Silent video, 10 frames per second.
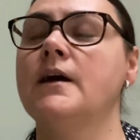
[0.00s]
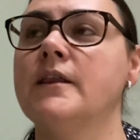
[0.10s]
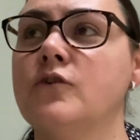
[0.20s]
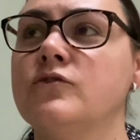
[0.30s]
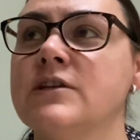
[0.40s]

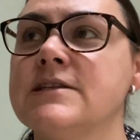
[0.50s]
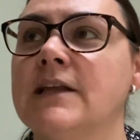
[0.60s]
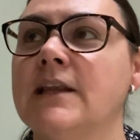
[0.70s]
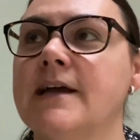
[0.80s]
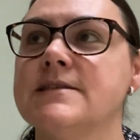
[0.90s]
Goodness
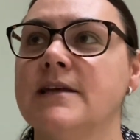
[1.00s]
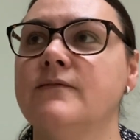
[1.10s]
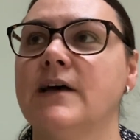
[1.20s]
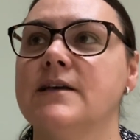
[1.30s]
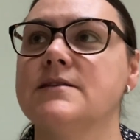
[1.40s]
Collective.
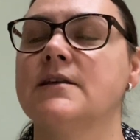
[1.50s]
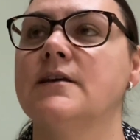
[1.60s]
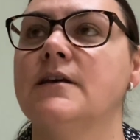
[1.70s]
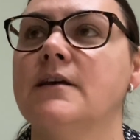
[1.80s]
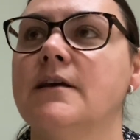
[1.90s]
That's
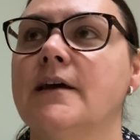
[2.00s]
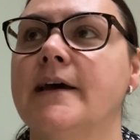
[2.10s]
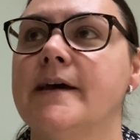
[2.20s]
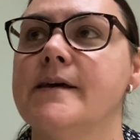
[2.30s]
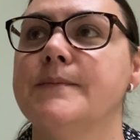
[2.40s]

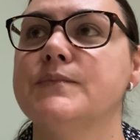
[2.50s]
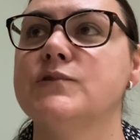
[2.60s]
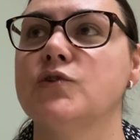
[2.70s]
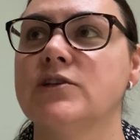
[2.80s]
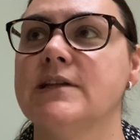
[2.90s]
the
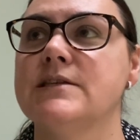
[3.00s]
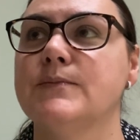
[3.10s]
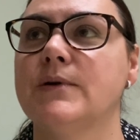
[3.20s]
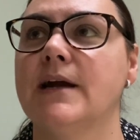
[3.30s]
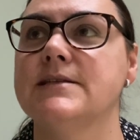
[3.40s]
social
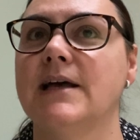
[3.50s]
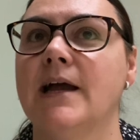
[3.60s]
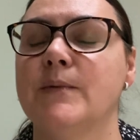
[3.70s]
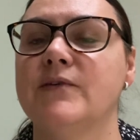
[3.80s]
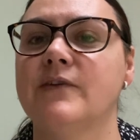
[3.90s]
enterprise that
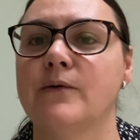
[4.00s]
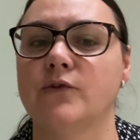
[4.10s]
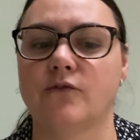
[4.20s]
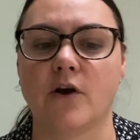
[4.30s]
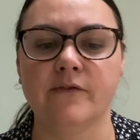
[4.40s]
I'm a
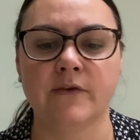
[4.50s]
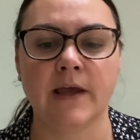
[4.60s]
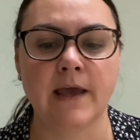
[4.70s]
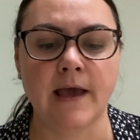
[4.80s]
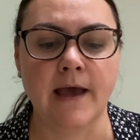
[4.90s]
founder of.
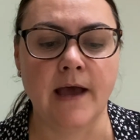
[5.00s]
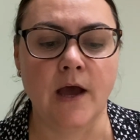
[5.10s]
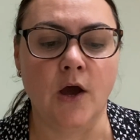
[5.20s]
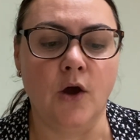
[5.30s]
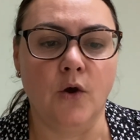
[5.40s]

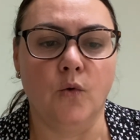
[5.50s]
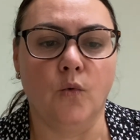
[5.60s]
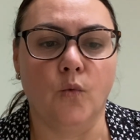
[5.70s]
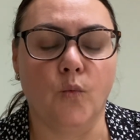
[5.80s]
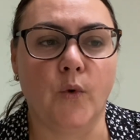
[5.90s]

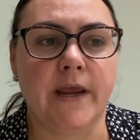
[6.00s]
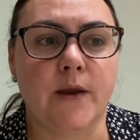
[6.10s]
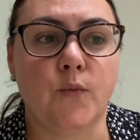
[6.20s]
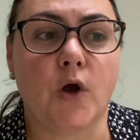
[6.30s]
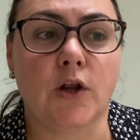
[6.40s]

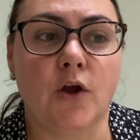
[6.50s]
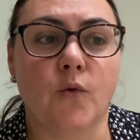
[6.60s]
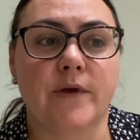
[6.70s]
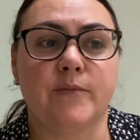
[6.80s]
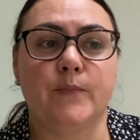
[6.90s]
We,
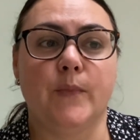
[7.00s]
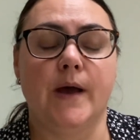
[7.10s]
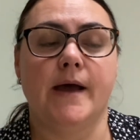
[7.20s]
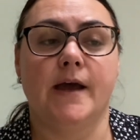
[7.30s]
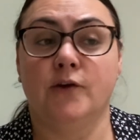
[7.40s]
along with
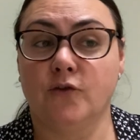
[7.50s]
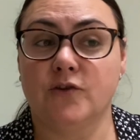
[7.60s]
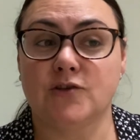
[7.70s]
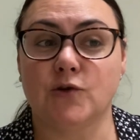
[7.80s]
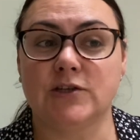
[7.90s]
another
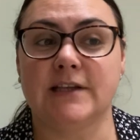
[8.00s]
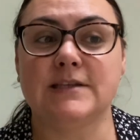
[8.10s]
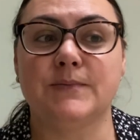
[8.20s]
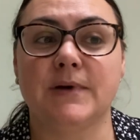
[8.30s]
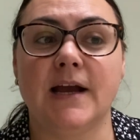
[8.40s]
social
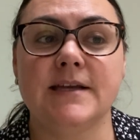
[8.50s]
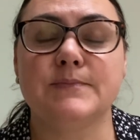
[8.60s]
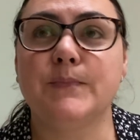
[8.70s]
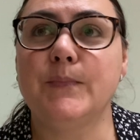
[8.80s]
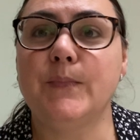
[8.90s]
enterprise,
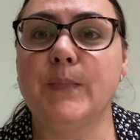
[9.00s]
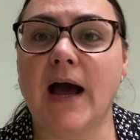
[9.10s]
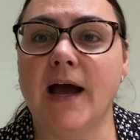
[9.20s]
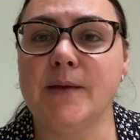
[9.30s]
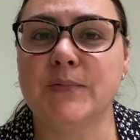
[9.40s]

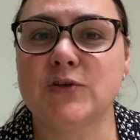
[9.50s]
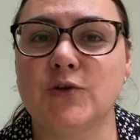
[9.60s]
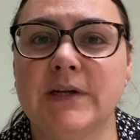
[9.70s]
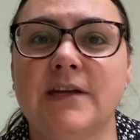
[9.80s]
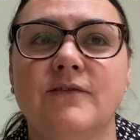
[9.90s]
PIE,
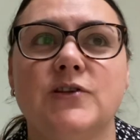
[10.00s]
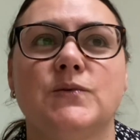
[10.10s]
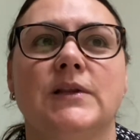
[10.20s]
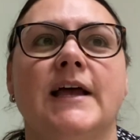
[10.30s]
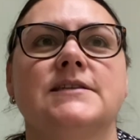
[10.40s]
Pursuing
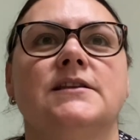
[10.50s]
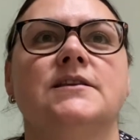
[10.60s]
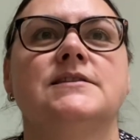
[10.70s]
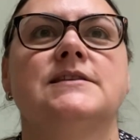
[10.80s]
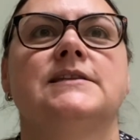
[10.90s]
Individual
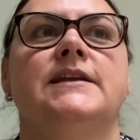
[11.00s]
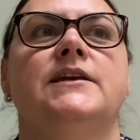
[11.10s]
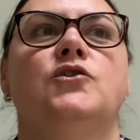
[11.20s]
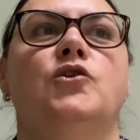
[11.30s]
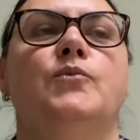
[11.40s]
Excellence, a lady
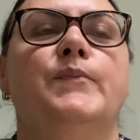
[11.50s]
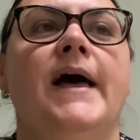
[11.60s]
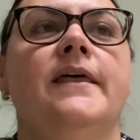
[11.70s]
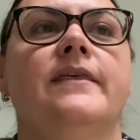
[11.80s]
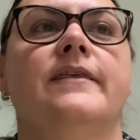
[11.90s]
called
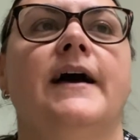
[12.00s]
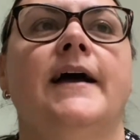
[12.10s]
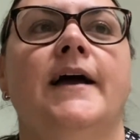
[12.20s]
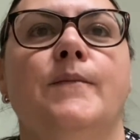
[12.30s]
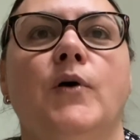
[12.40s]
Beth,
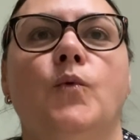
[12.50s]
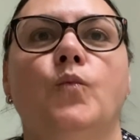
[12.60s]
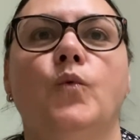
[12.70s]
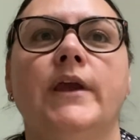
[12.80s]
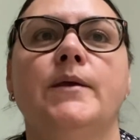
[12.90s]

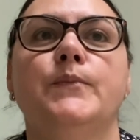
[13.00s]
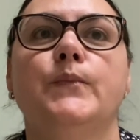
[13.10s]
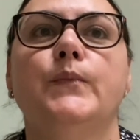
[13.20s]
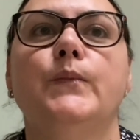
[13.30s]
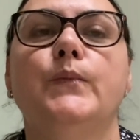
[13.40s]
and we
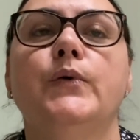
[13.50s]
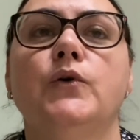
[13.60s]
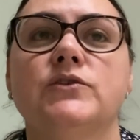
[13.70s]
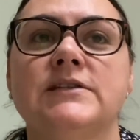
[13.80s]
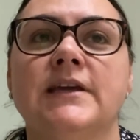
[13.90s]

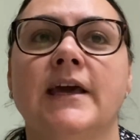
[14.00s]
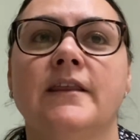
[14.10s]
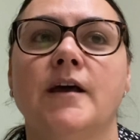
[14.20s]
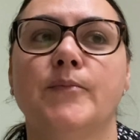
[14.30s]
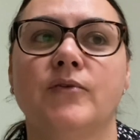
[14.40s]
put
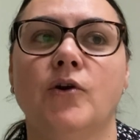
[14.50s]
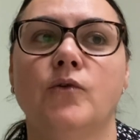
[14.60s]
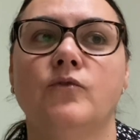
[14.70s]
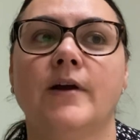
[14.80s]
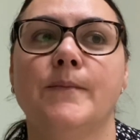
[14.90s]
together a
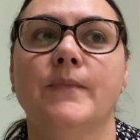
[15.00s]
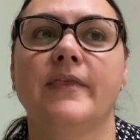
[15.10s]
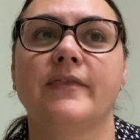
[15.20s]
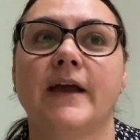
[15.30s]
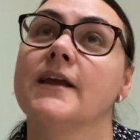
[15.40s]
programme,
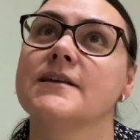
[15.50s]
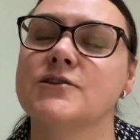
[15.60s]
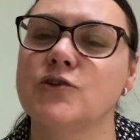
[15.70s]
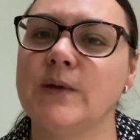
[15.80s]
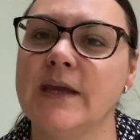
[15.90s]

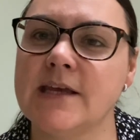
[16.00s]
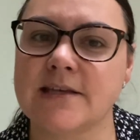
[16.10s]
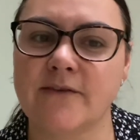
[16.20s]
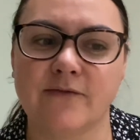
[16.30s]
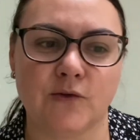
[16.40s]
thanks to
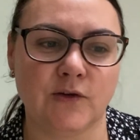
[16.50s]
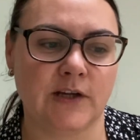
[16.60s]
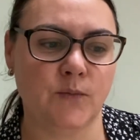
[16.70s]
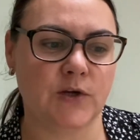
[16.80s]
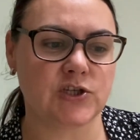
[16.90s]
ESF
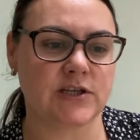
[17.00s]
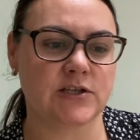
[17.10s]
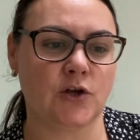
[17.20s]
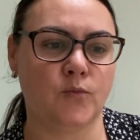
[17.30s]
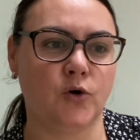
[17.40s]
funding, which is
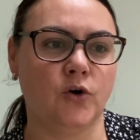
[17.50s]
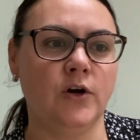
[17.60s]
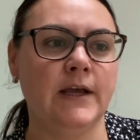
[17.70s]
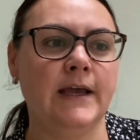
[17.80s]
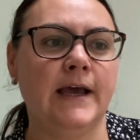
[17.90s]
no
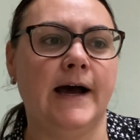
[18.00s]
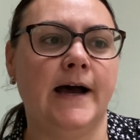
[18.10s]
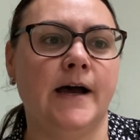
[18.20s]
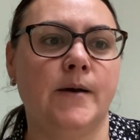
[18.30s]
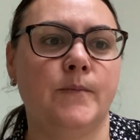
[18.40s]
more,
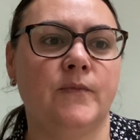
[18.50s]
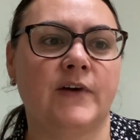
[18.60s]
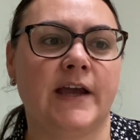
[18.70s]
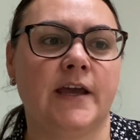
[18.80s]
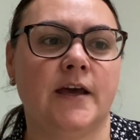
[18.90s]

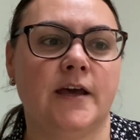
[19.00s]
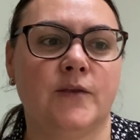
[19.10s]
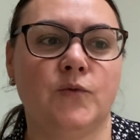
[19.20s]
via the